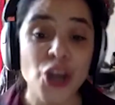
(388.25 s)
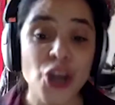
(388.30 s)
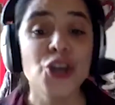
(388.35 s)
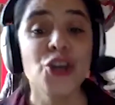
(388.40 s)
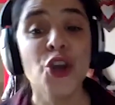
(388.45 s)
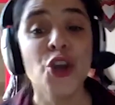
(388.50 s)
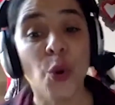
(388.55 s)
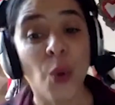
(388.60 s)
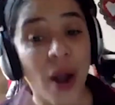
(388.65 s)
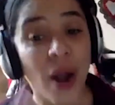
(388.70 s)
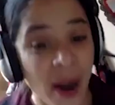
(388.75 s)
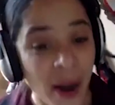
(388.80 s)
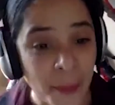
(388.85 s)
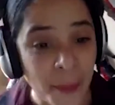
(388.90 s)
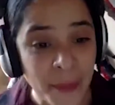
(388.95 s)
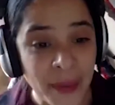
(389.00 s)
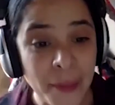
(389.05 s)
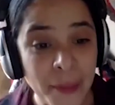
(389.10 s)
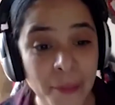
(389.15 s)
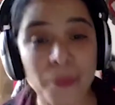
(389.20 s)
no
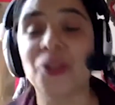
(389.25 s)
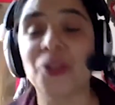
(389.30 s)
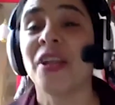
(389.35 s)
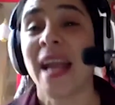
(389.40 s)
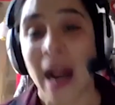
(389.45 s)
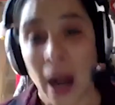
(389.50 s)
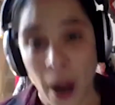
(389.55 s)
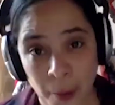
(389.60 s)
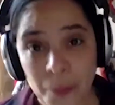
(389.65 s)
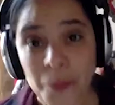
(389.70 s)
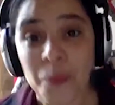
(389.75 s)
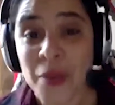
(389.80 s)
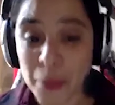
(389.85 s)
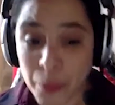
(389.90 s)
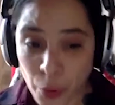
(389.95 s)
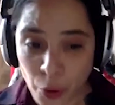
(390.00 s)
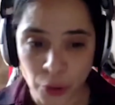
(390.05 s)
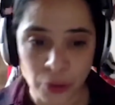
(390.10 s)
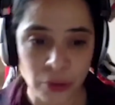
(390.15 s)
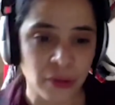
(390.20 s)
army, but the armed
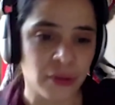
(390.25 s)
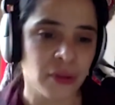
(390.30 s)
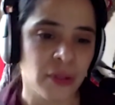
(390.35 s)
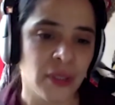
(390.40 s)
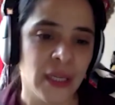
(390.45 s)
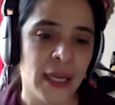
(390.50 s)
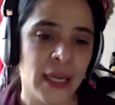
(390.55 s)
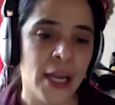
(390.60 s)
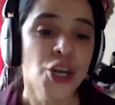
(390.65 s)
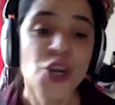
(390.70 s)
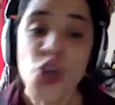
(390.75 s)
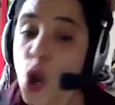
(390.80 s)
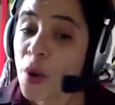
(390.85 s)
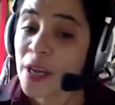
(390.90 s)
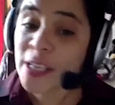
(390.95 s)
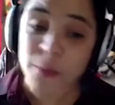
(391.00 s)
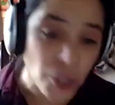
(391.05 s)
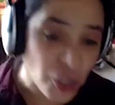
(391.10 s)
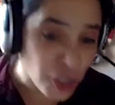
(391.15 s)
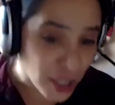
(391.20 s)
people, no
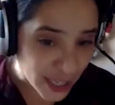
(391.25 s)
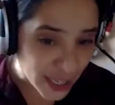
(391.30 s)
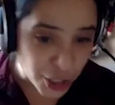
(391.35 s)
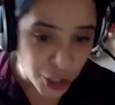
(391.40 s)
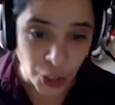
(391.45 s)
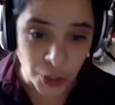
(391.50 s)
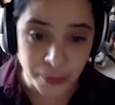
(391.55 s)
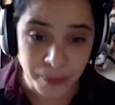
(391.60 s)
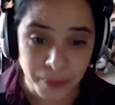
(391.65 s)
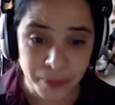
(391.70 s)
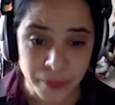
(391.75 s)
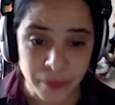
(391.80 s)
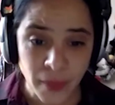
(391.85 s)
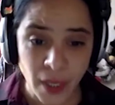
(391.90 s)
exploitation,